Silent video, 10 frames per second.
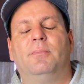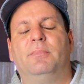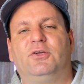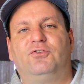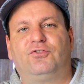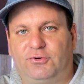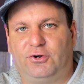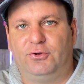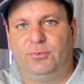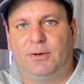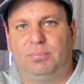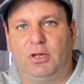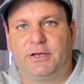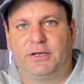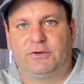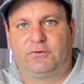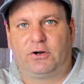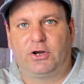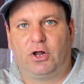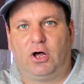make sure you unplug it and
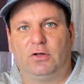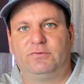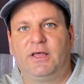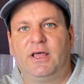turn it off